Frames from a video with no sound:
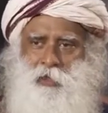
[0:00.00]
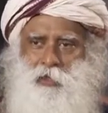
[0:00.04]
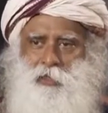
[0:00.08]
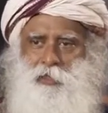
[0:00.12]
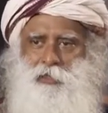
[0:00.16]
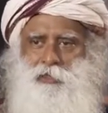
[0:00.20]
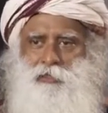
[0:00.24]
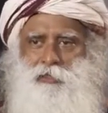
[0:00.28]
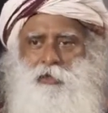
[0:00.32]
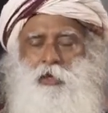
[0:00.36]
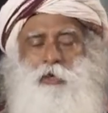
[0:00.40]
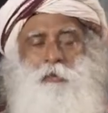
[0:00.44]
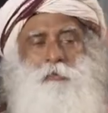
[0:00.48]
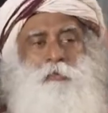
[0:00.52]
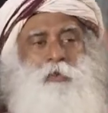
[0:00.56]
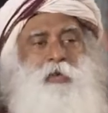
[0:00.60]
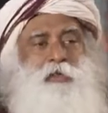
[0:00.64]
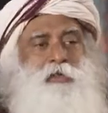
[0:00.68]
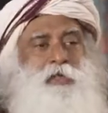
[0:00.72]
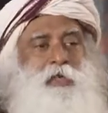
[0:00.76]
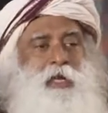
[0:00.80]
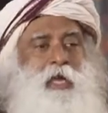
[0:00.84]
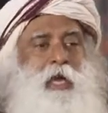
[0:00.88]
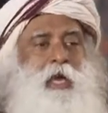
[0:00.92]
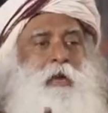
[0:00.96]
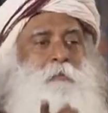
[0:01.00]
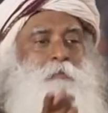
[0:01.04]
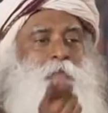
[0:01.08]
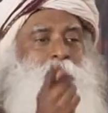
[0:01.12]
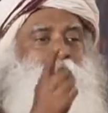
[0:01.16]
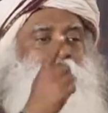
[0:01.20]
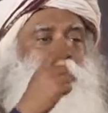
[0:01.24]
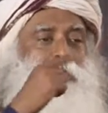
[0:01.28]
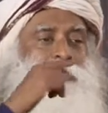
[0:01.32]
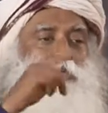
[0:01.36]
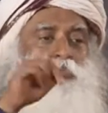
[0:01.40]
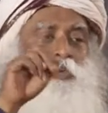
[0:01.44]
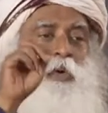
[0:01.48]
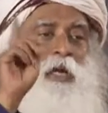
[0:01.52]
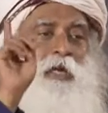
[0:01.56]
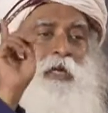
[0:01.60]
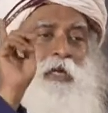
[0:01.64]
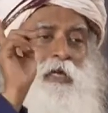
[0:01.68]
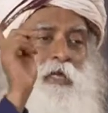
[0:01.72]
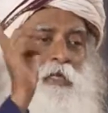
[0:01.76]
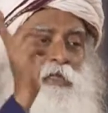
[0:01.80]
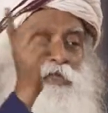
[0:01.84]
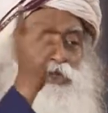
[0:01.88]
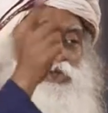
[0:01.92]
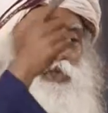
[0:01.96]
dog is not bothered happily, he's
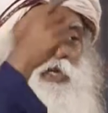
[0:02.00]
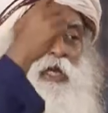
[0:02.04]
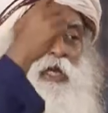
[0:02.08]
wagging his